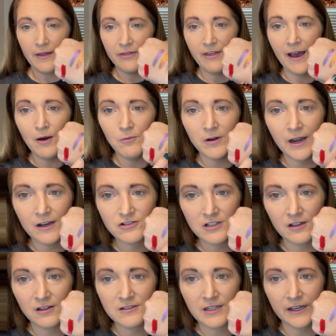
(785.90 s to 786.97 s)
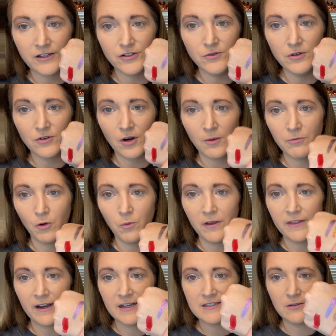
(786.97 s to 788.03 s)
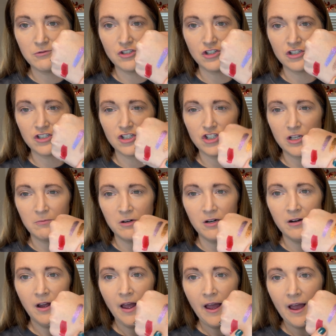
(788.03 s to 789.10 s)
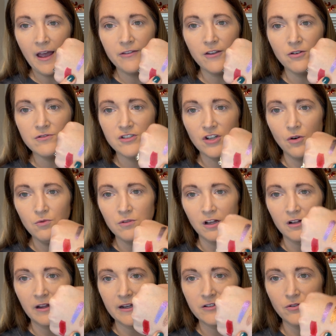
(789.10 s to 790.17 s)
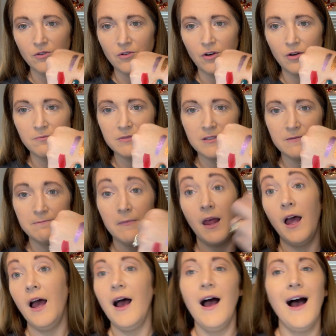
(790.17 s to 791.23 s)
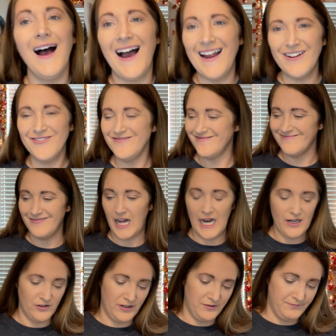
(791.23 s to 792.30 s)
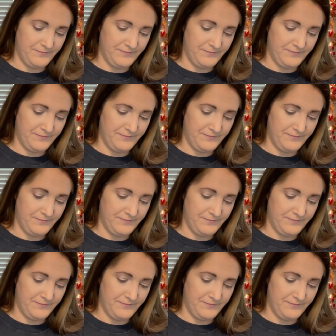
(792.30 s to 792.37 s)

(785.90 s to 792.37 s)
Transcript: That one actually looks like a duochrome. The one that I said was just a shimmer, and those don't look like duochromes. I don't, I don't know.